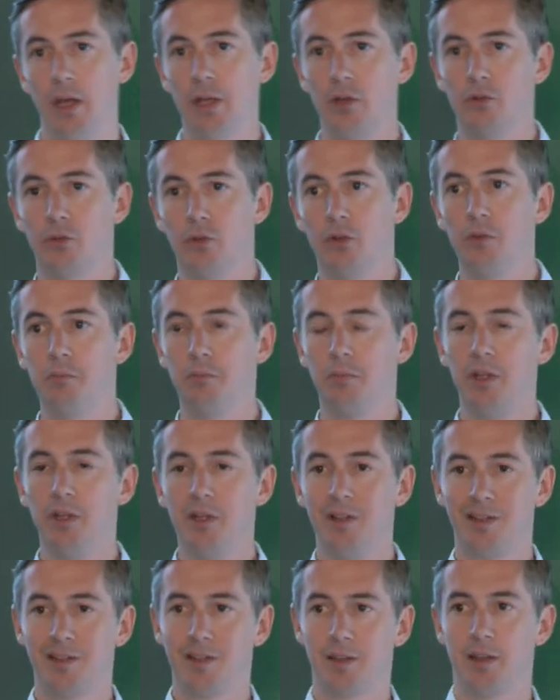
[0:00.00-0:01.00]
and group
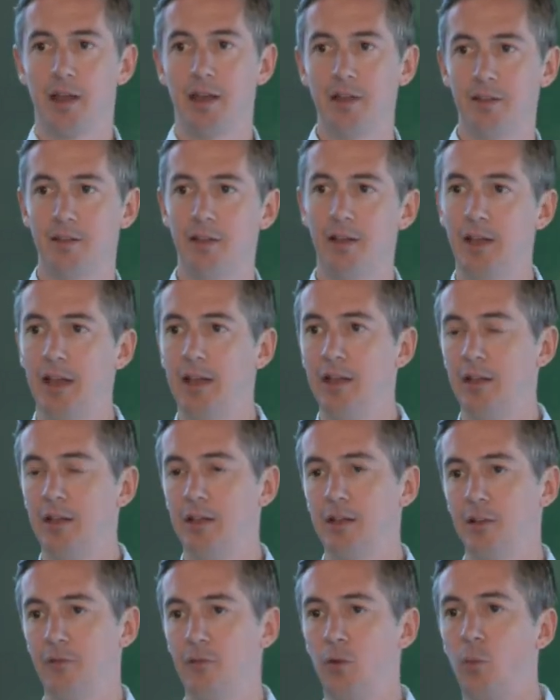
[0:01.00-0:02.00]
slice the data
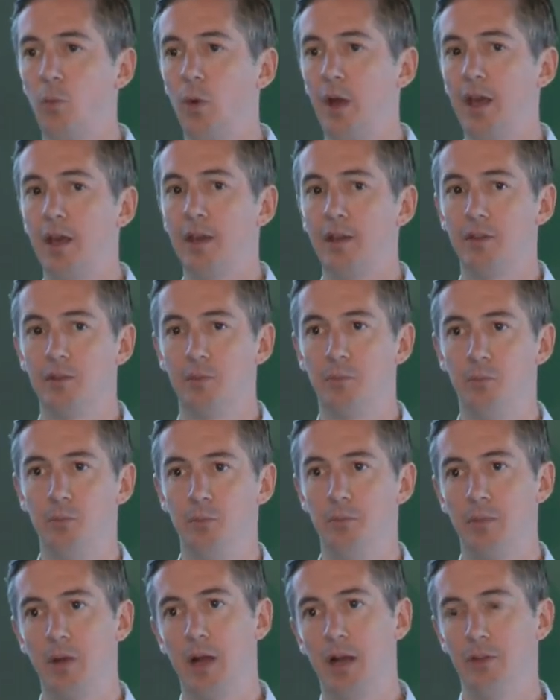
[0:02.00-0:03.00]
in different ways,
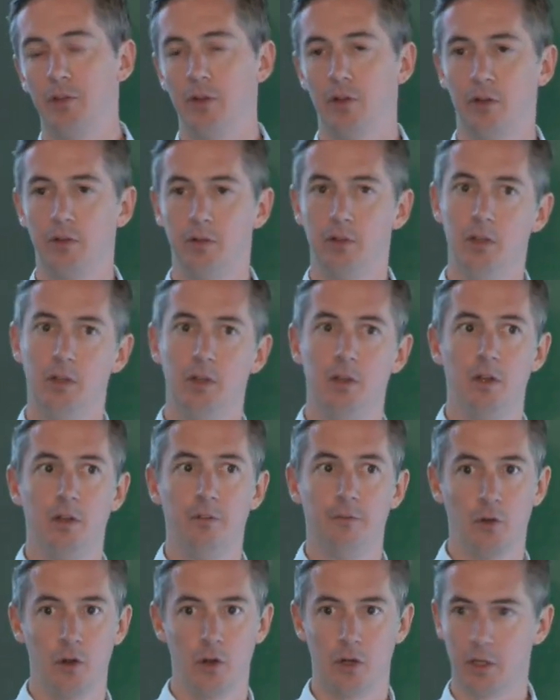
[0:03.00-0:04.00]
either
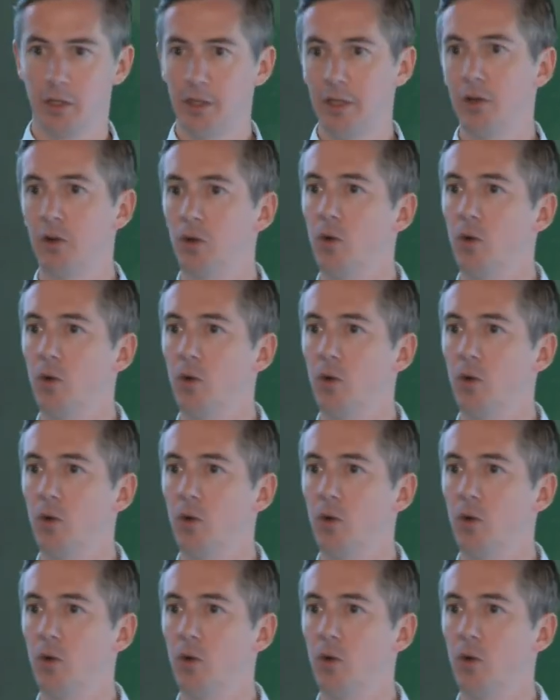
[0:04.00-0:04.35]
vertically or